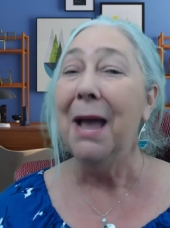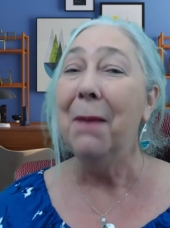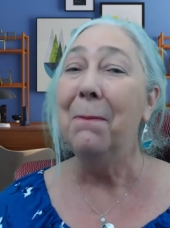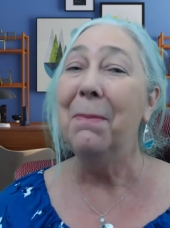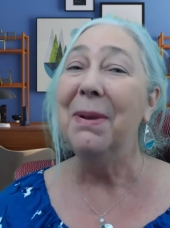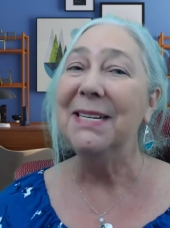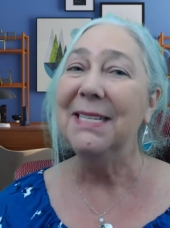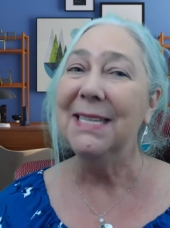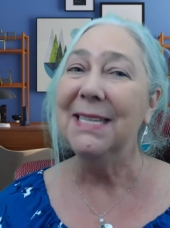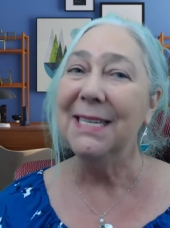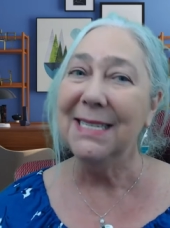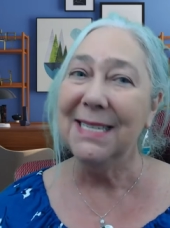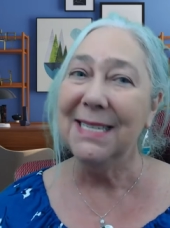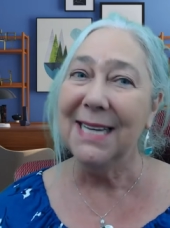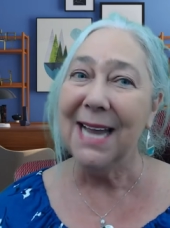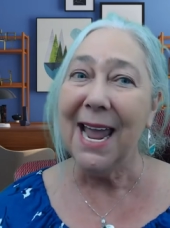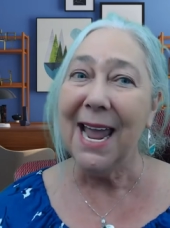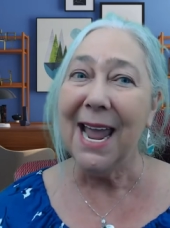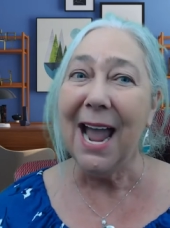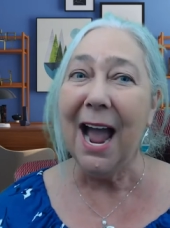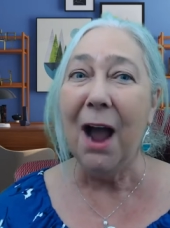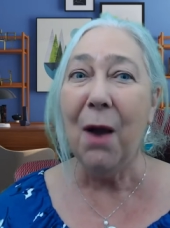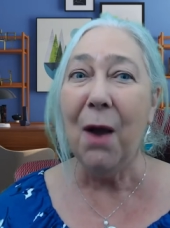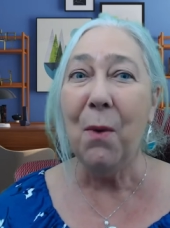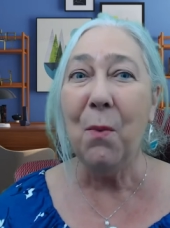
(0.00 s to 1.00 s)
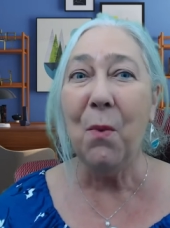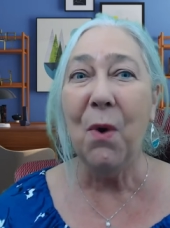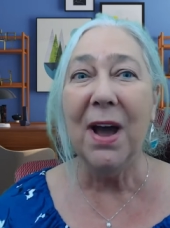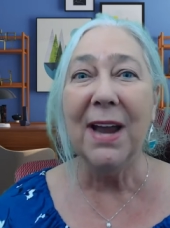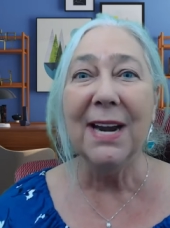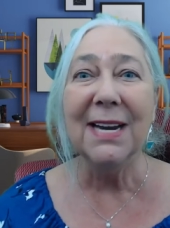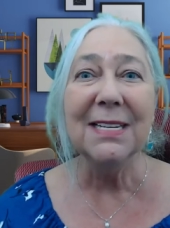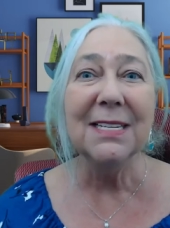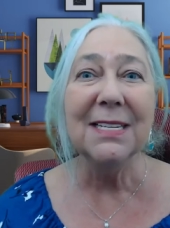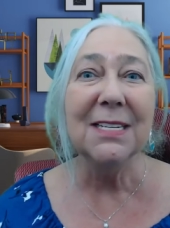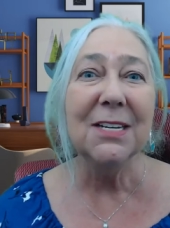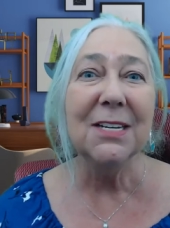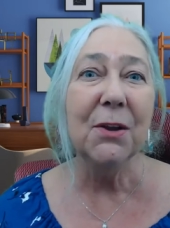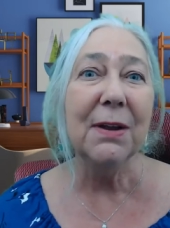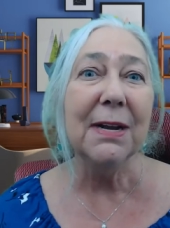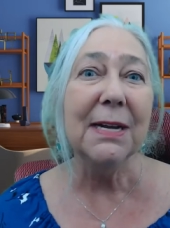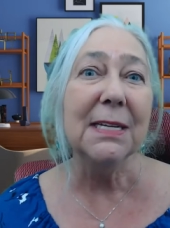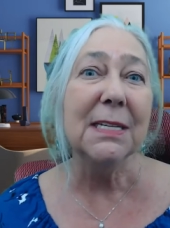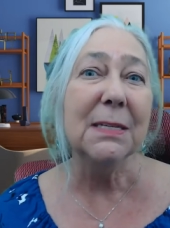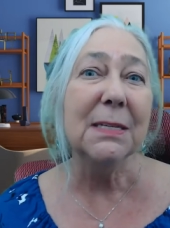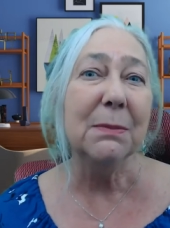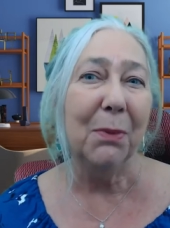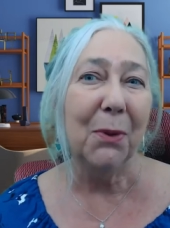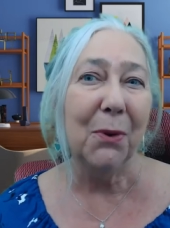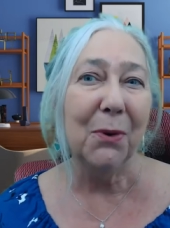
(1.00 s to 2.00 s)
But today I want us to
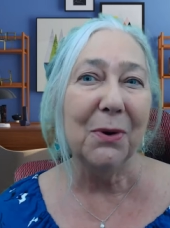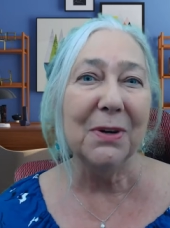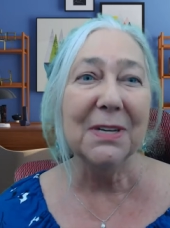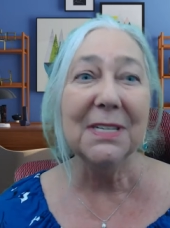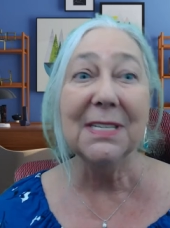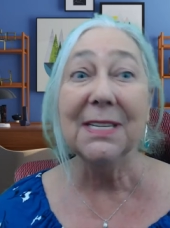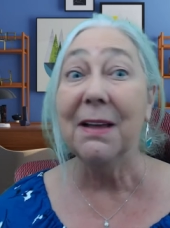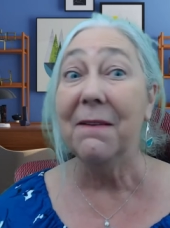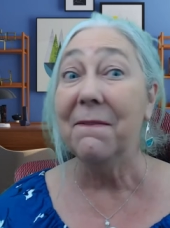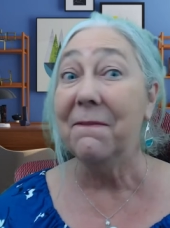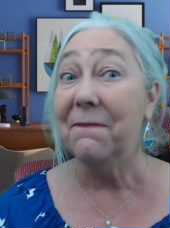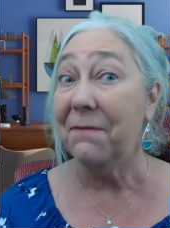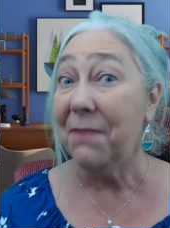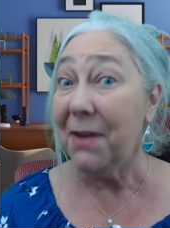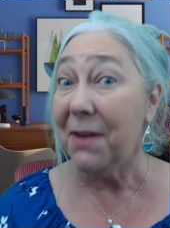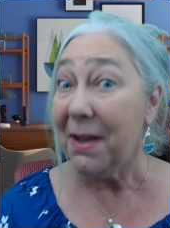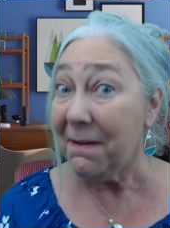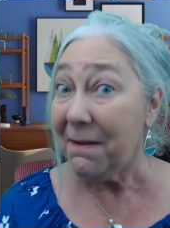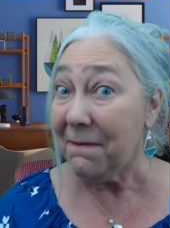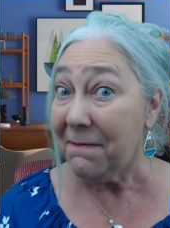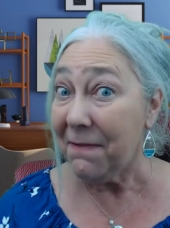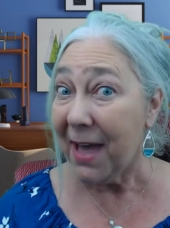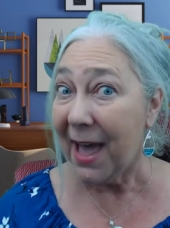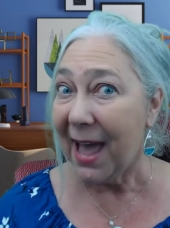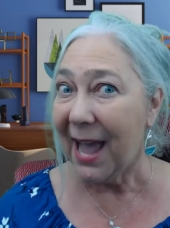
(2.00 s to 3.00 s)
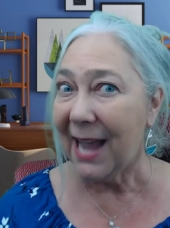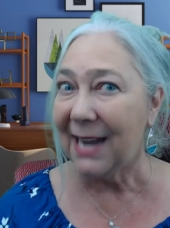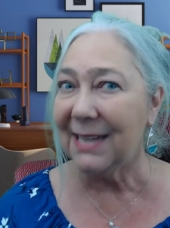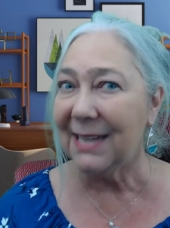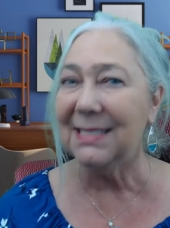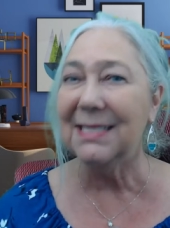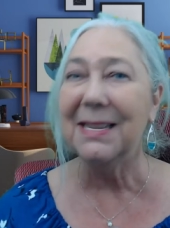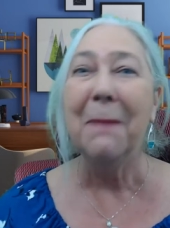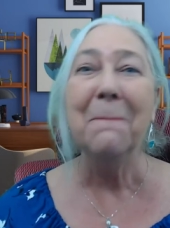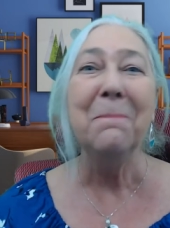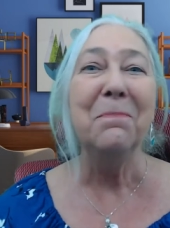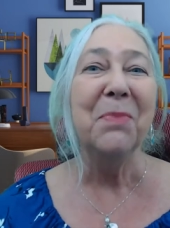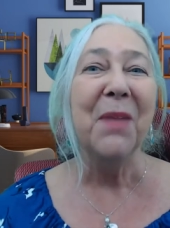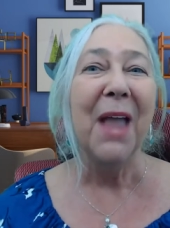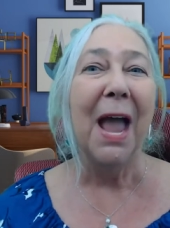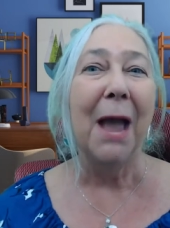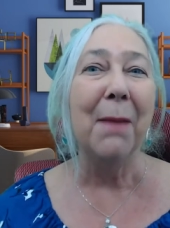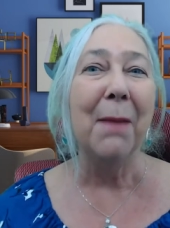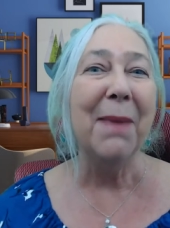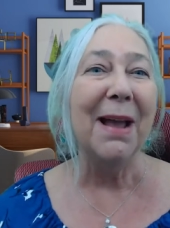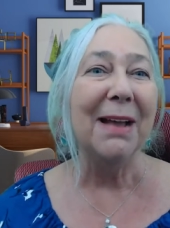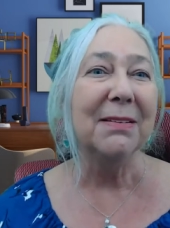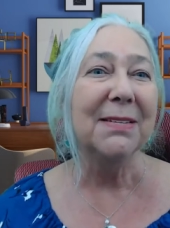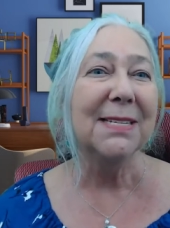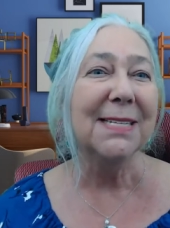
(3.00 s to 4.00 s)
explore some fun facts
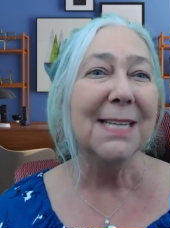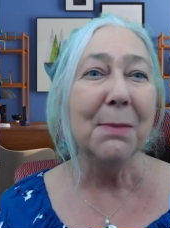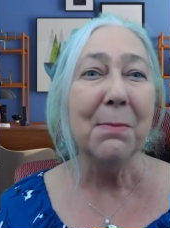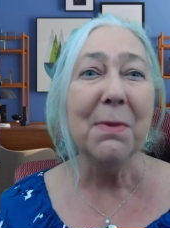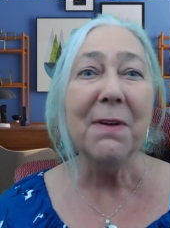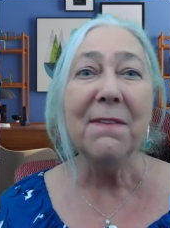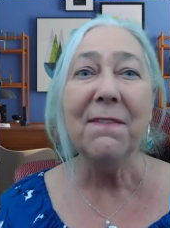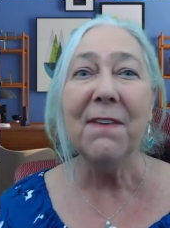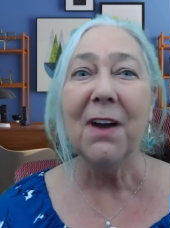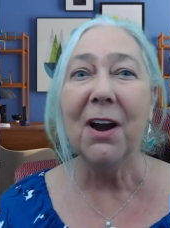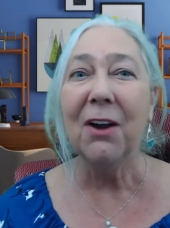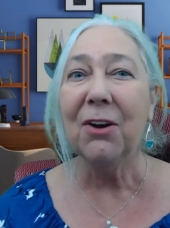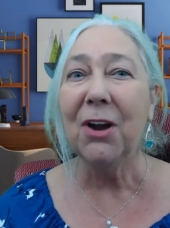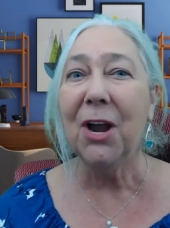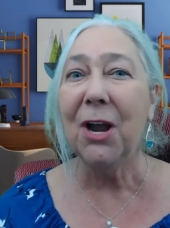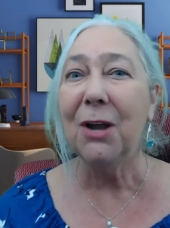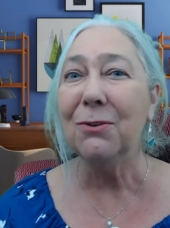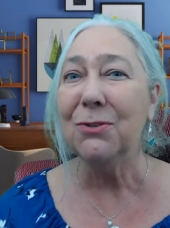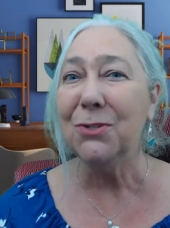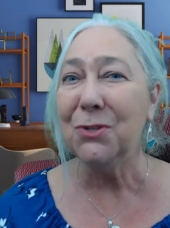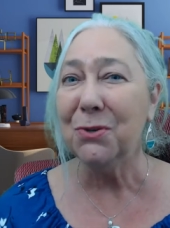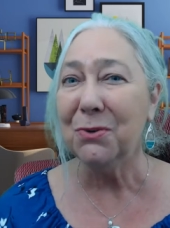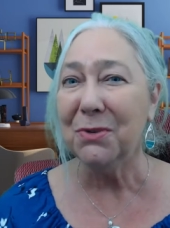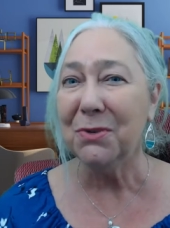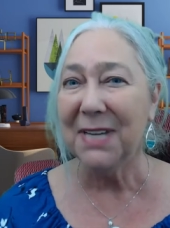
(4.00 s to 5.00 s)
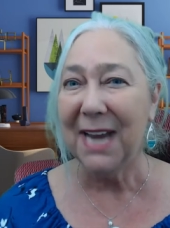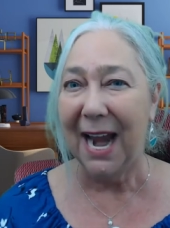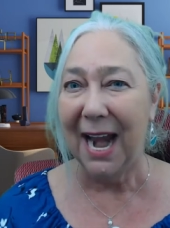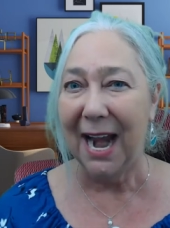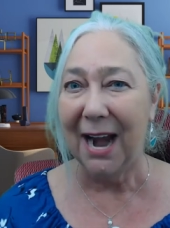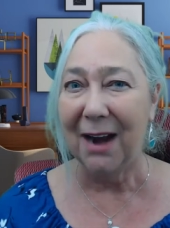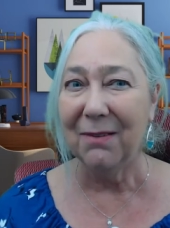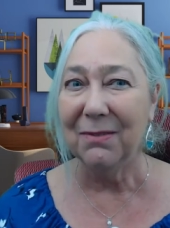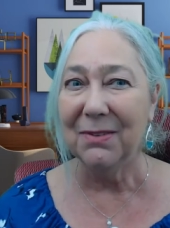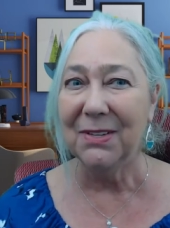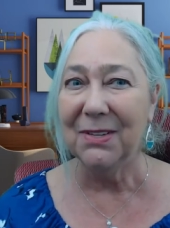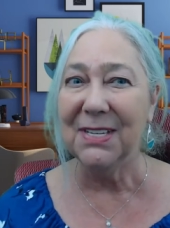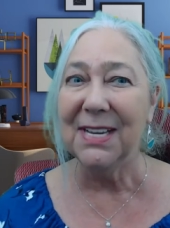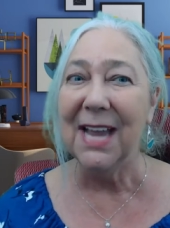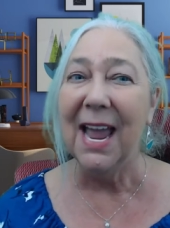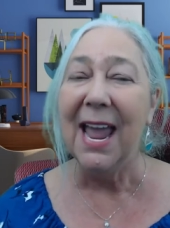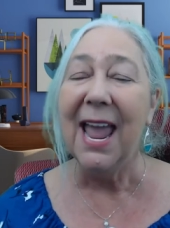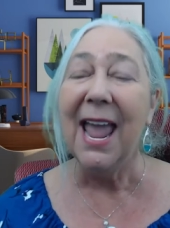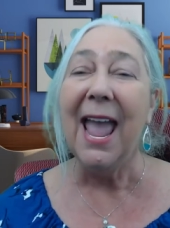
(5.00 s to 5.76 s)
about some of our coastal towns,